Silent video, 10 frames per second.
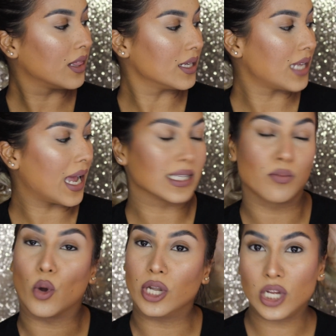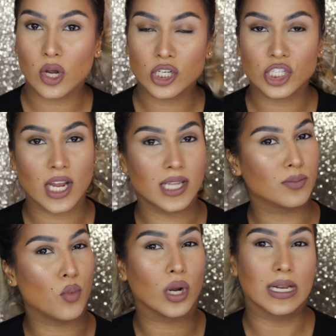This has more neon
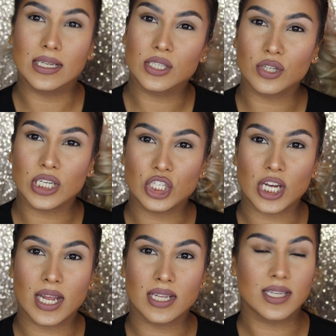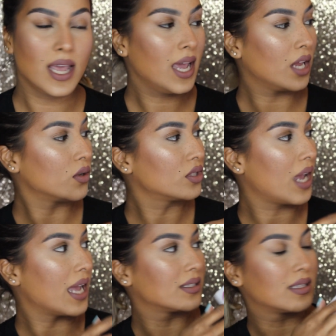shades, more glittery shades. It
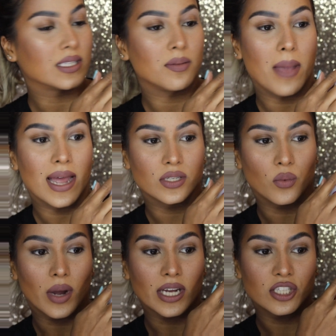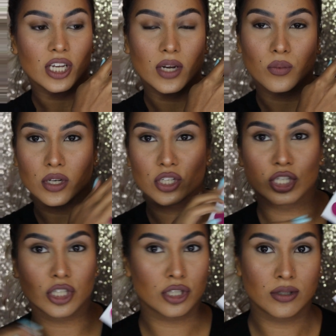also has this matte white shade,
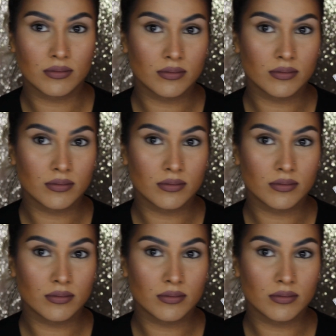which